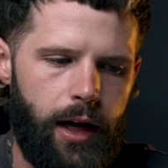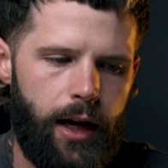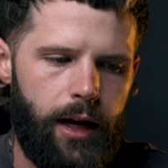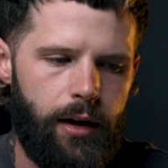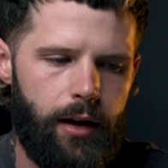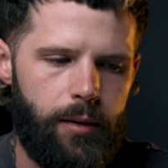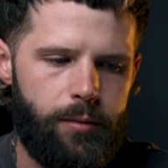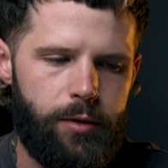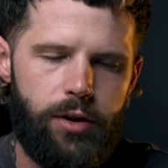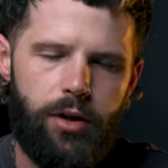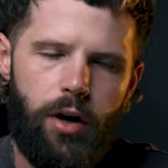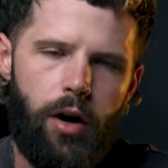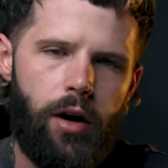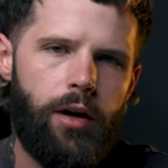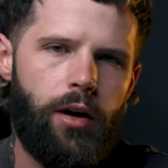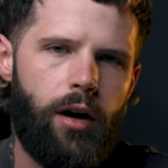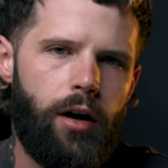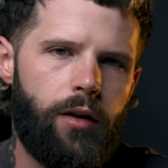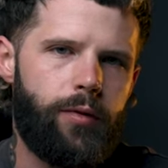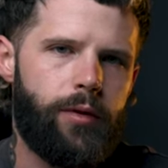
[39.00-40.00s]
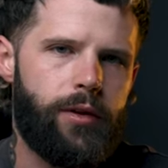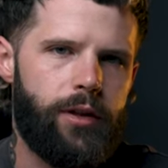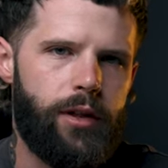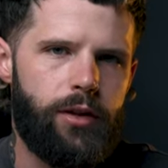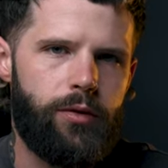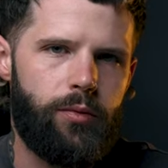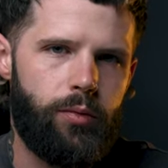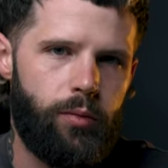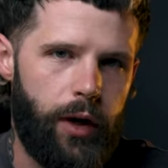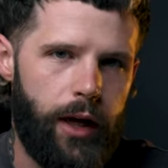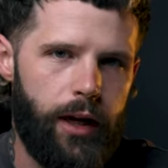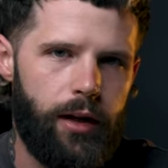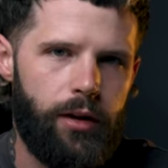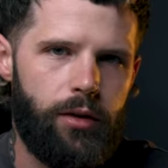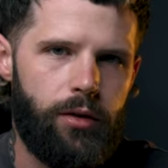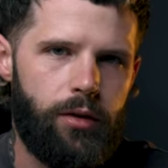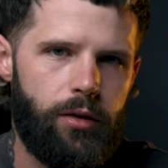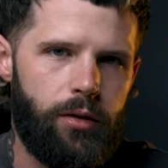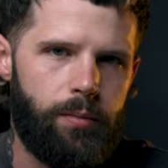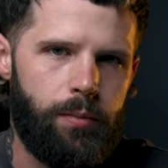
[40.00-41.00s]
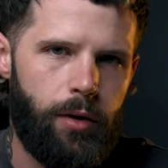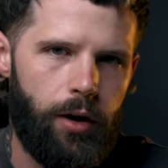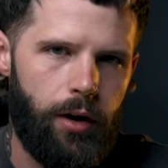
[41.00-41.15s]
And I'm starting off with this radial